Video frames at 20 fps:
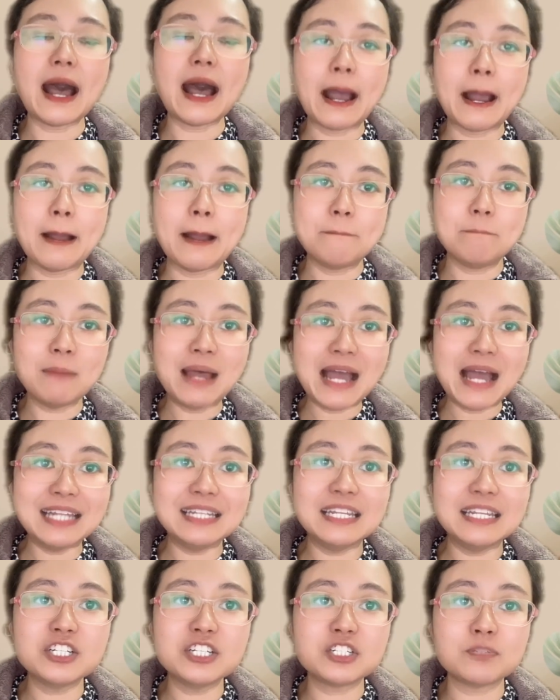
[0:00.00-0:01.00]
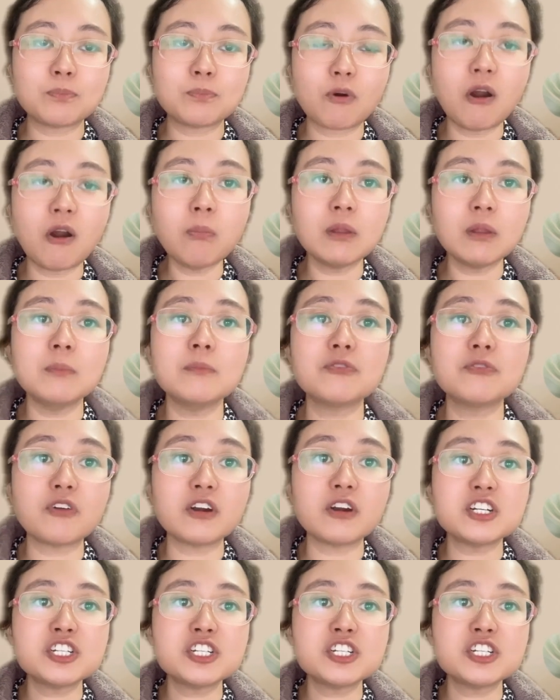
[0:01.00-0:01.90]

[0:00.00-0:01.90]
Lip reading: manage problems for